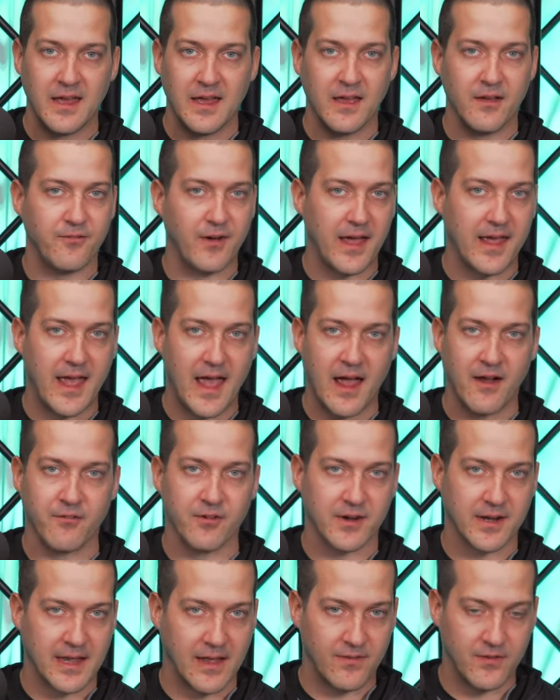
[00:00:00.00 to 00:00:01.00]
If I
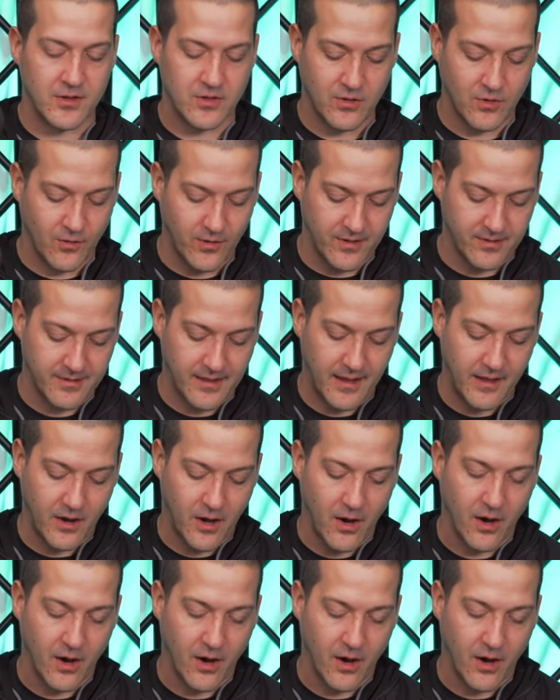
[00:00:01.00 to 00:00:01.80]
ever get the choice, I